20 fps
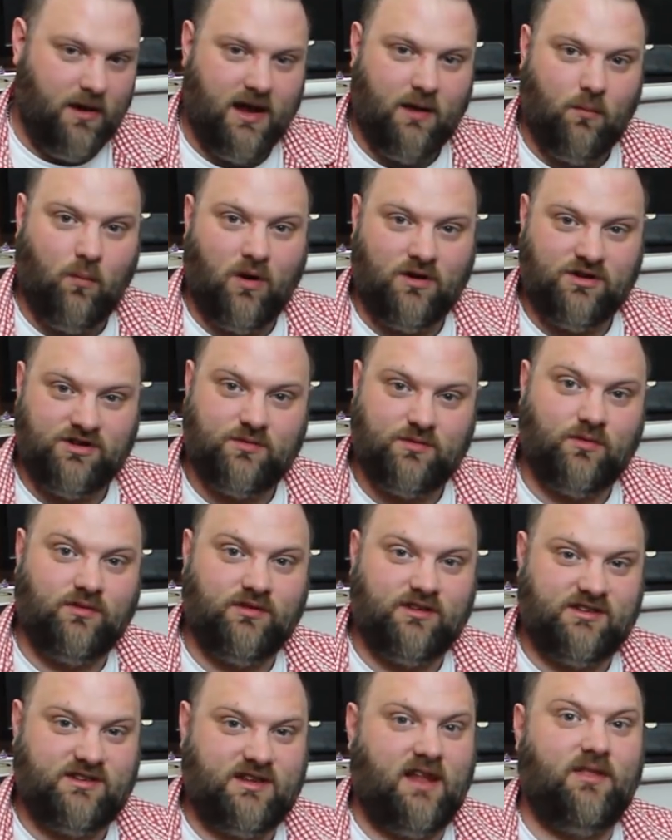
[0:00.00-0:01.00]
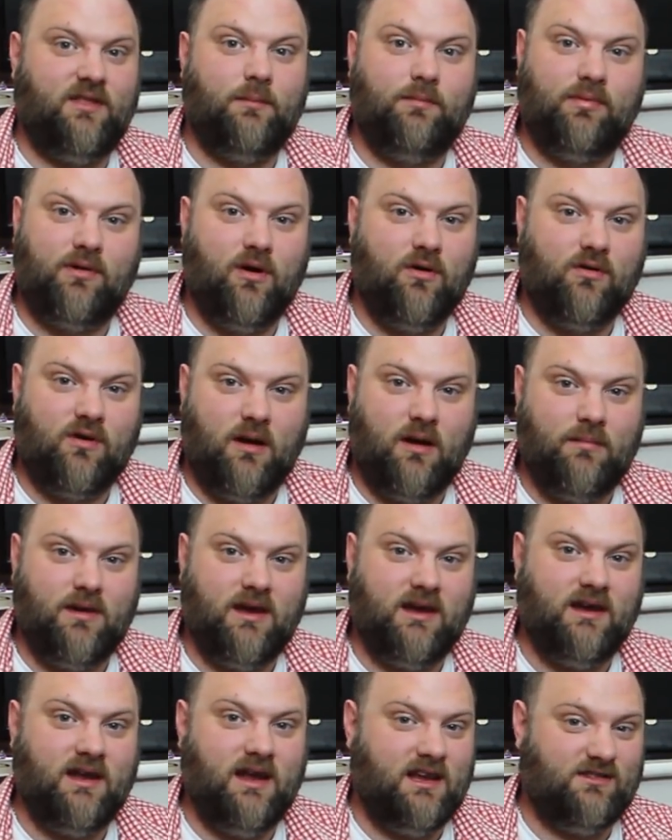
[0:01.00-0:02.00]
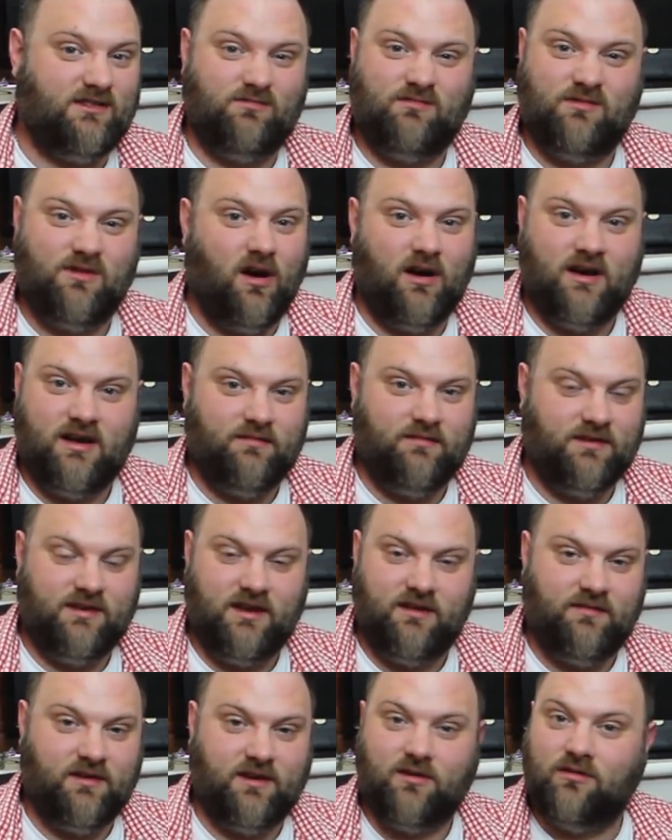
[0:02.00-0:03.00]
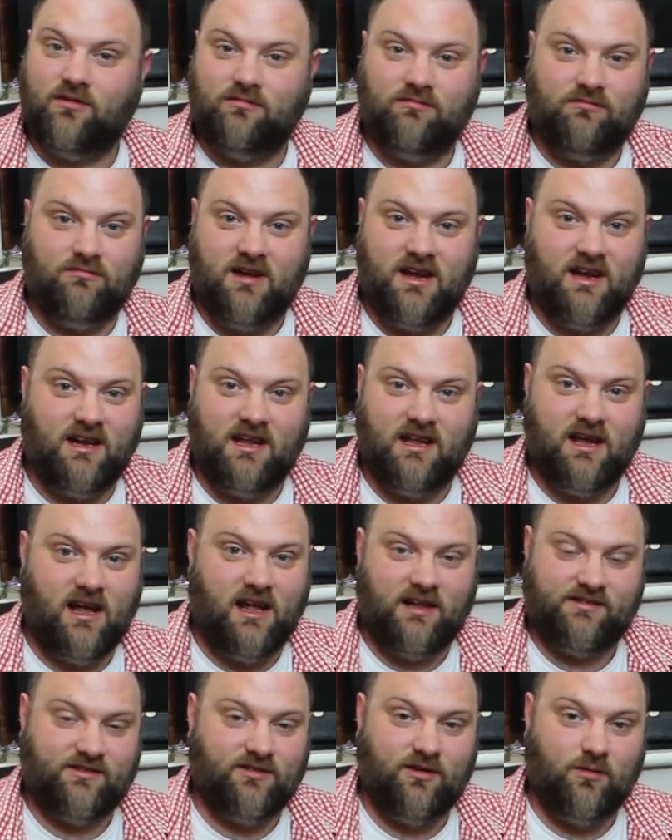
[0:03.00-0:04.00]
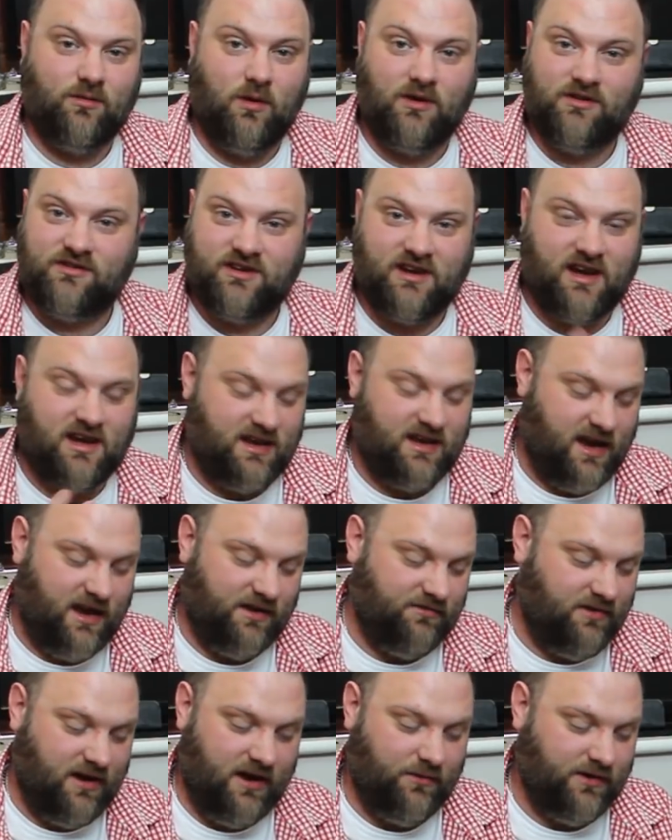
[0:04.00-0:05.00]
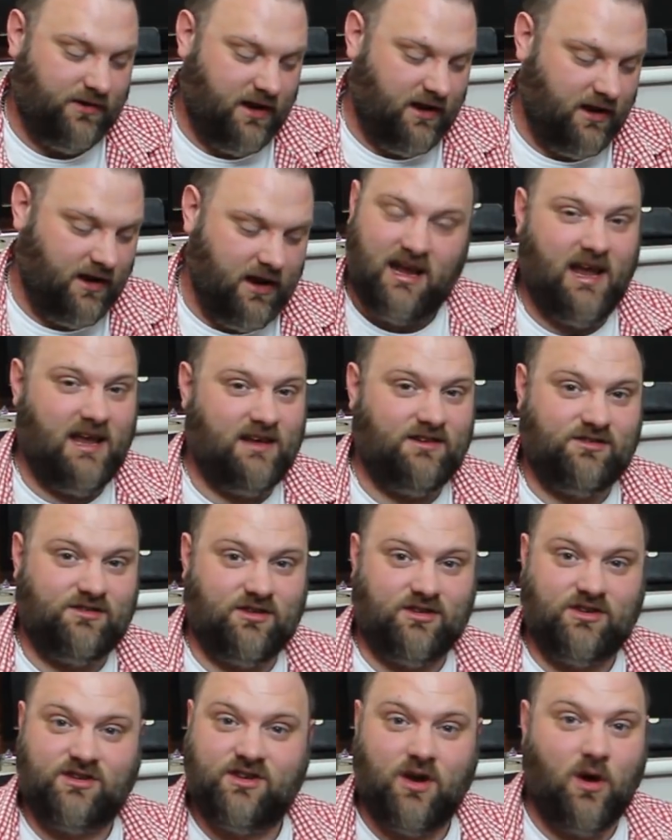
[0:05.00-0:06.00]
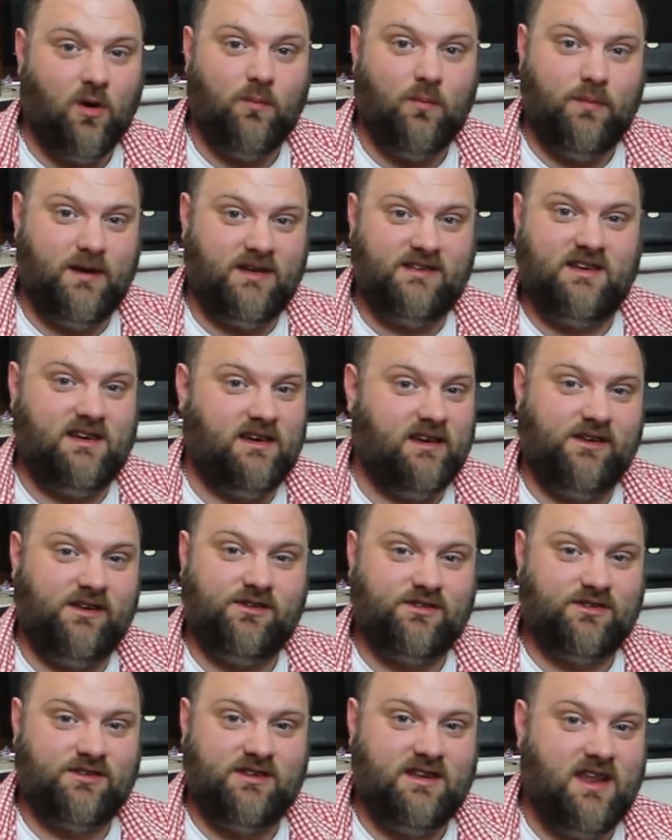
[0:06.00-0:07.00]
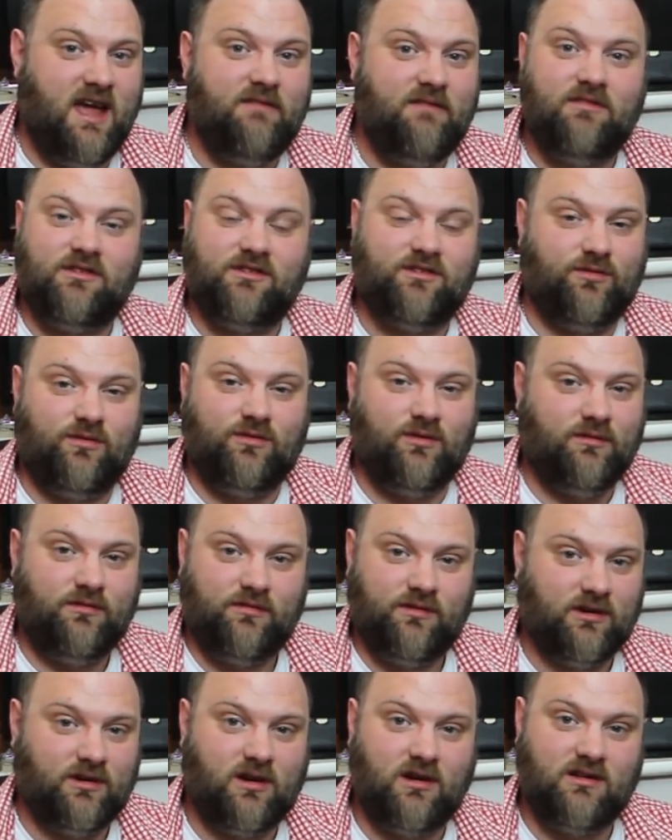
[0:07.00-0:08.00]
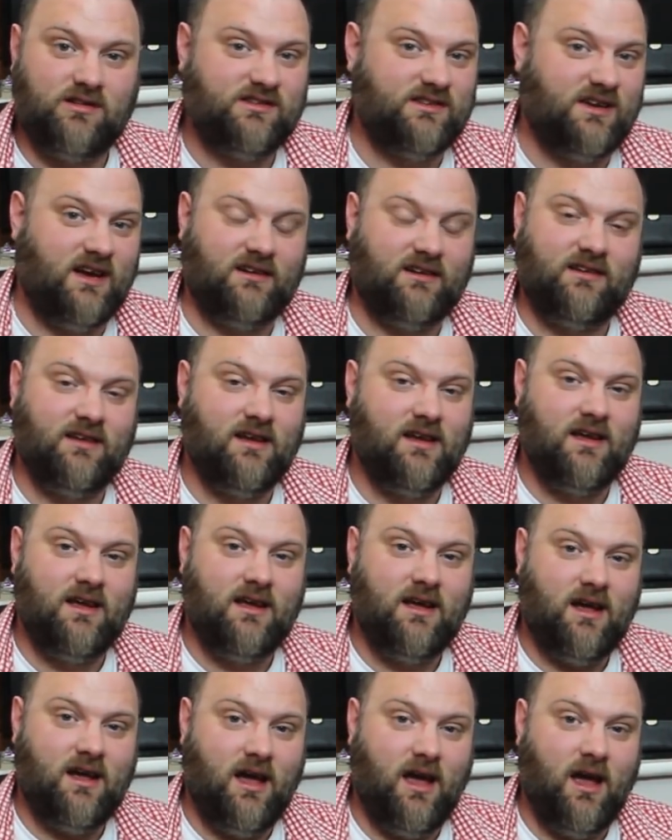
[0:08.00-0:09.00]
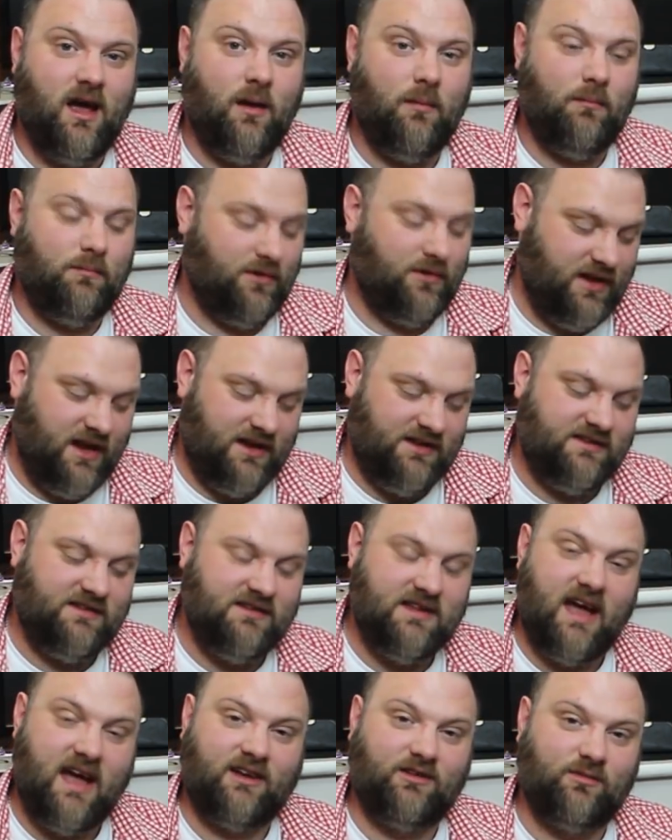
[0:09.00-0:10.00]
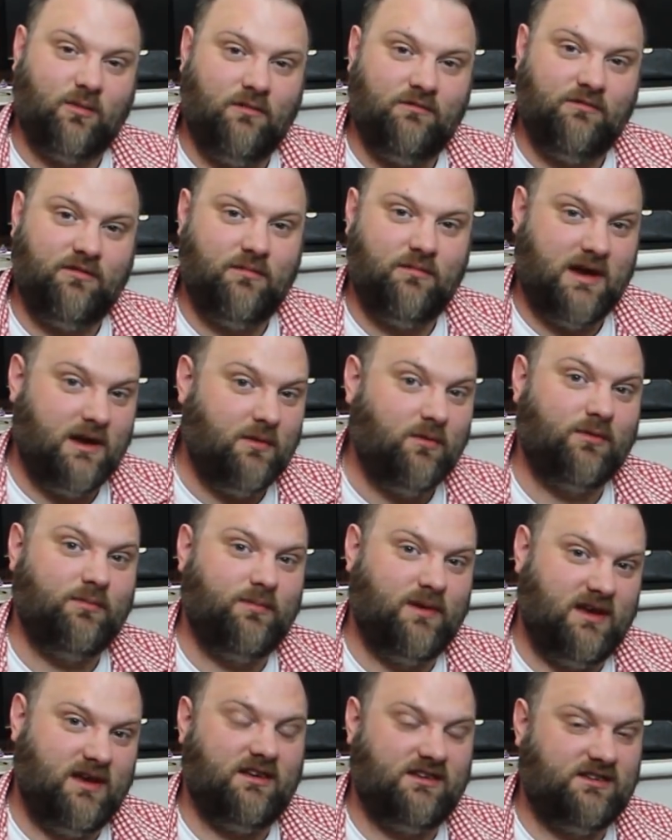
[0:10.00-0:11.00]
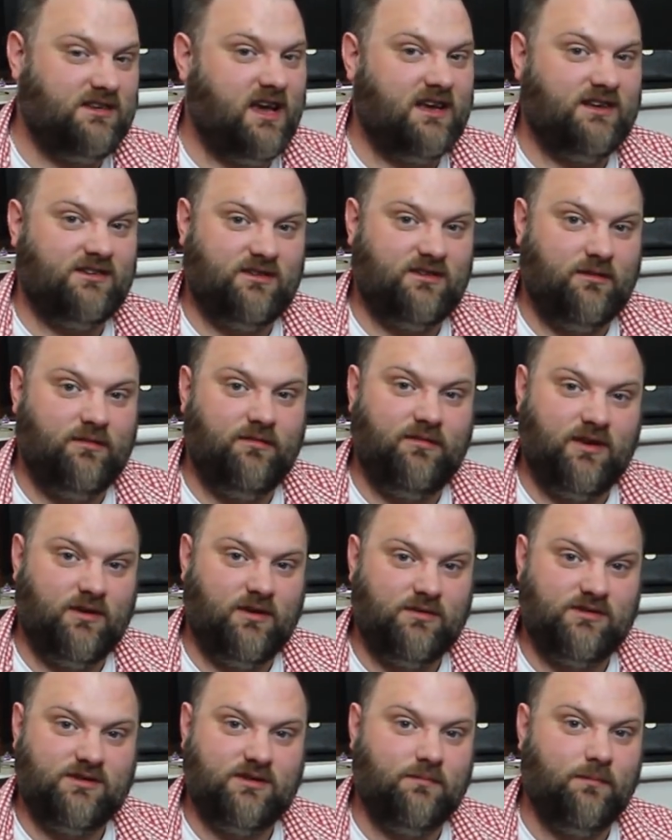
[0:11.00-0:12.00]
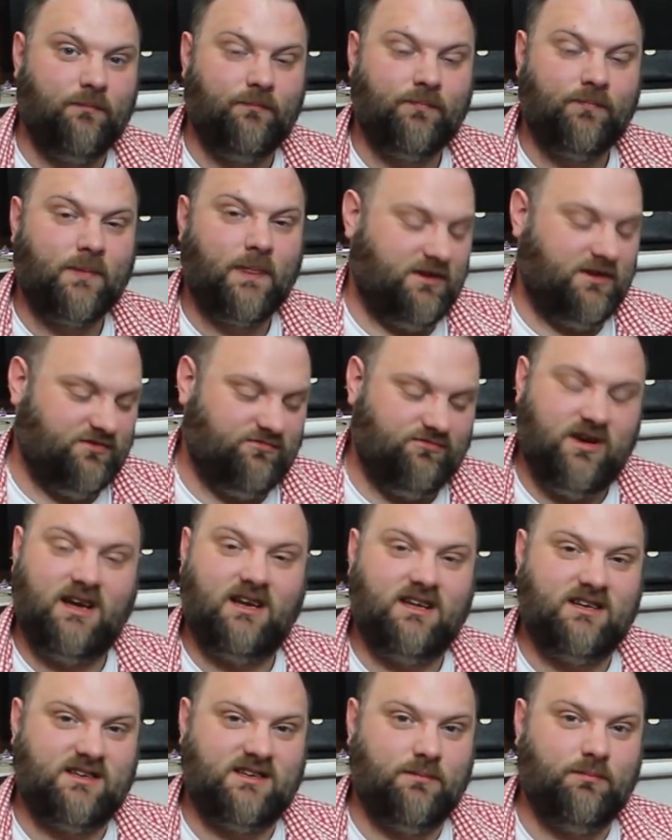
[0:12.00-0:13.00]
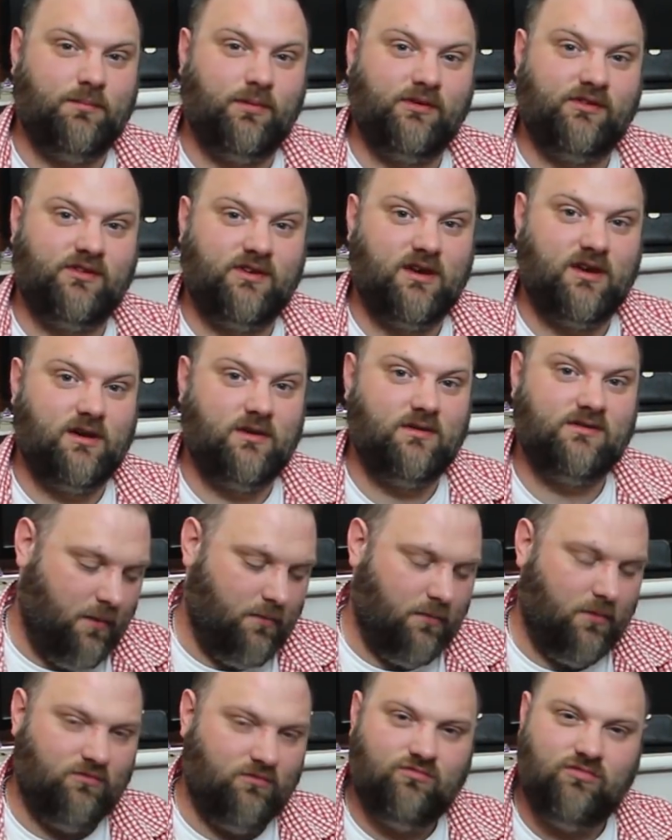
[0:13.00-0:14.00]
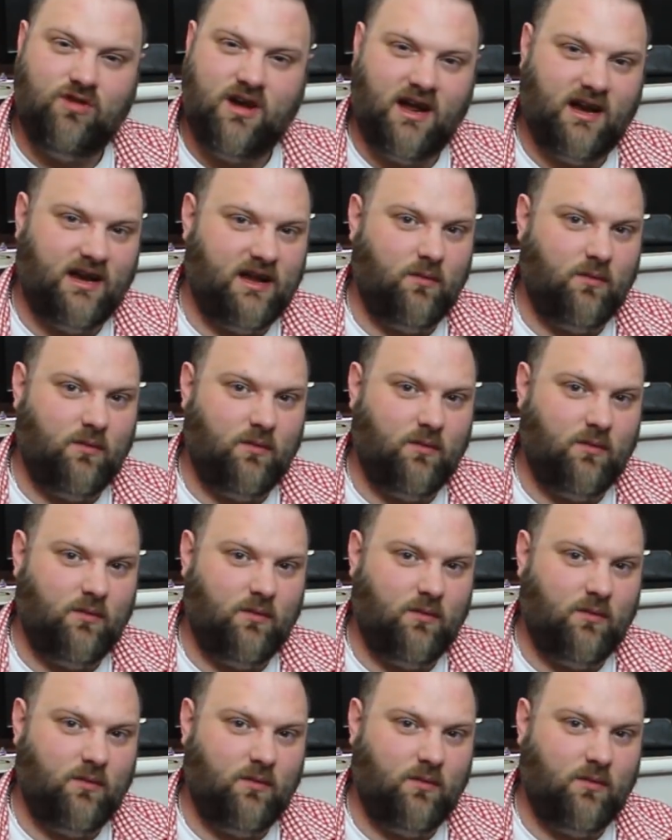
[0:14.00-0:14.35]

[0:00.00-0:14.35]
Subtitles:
Once you understand the programming, it's not even difficult really at all once you get your head around it. It's just so busy, you just never struggle for a contact. But then next one for me would be Yaesu Fusion. It's really simple to use, really